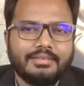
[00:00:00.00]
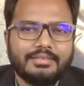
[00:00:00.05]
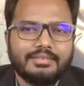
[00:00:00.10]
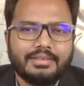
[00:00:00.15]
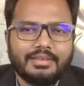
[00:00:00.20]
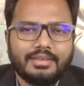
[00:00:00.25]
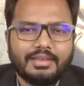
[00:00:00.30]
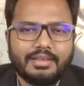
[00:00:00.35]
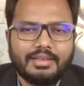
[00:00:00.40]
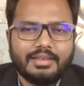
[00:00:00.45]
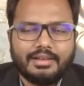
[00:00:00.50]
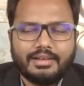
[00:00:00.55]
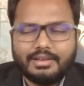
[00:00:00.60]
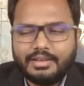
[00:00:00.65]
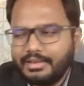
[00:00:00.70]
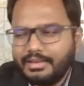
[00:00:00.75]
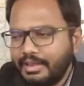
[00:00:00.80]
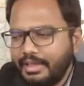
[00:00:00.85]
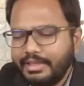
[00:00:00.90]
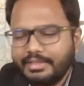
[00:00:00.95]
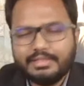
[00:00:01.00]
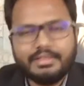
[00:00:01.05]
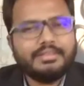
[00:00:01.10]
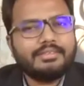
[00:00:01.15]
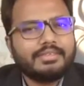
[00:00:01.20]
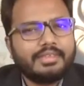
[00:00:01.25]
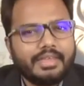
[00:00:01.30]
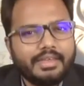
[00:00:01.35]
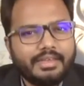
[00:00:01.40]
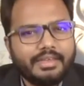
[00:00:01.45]
See, in
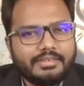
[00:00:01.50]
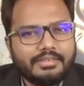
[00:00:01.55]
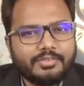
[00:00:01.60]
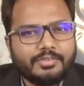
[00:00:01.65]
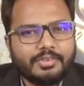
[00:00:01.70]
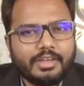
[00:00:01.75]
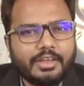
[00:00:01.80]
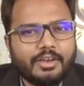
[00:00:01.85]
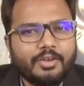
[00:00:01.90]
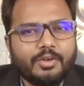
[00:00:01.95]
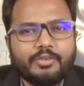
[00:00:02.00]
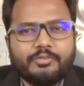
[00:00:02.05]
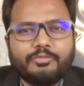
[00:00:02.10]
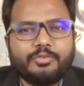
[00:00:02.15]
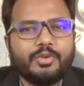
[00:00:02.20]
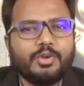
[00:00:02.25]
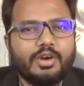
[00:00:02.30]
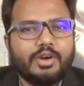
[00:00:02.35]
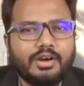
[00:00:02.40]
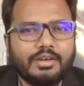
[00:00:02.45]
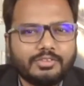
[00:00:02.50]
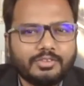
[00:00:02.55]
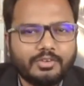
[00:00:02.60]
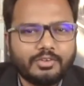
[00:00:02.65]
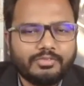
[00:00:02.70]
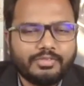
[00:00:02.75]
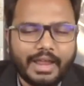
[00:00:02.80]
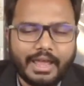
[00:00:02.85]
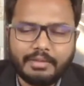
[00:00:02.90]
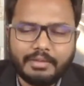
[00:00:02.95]
this case, we allowed a few hours
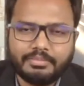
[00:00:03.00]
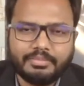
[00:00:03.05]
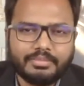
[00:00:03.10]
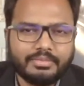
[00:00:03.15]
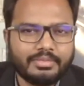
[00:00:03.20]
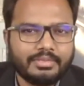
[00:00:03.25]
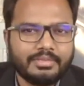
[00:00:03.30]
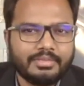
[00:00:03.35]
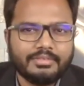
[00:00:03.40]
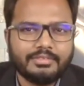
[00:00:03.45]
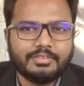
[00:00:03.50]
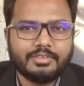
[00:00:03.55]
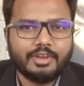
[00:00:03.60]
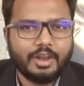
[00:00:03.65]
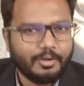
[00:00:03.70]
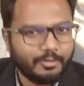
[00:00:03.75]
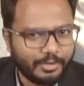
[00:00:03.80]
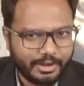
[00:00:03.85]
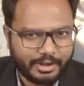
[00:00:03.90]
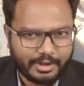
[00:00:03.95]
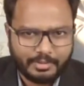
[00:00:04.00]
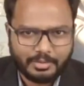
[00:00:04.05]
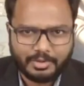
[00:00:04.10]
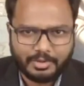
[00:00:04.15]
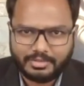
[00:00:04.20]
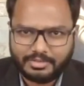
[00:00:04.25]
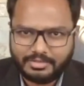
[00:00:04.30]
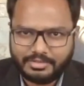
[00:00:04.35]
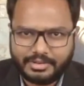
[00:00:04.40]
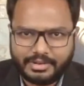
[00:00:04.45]
of time. So now we're
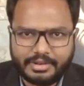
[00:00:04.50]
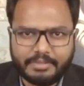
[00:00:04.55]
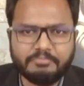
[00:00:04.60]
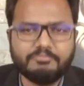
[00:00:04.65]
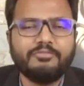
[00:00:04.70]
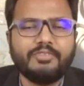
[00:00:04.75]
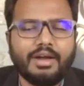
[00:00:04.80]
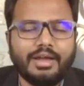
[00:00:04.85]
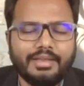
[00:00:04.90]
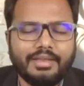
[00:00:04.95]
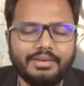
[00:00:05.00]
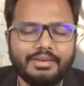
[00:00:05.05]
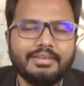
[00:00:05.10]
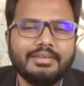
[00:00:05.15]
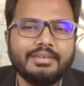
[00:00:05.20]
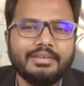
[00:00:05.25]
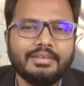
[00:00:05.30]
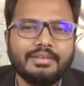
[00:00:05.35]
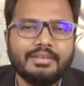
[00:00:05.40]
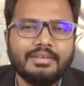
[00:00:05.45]
able to stream fine.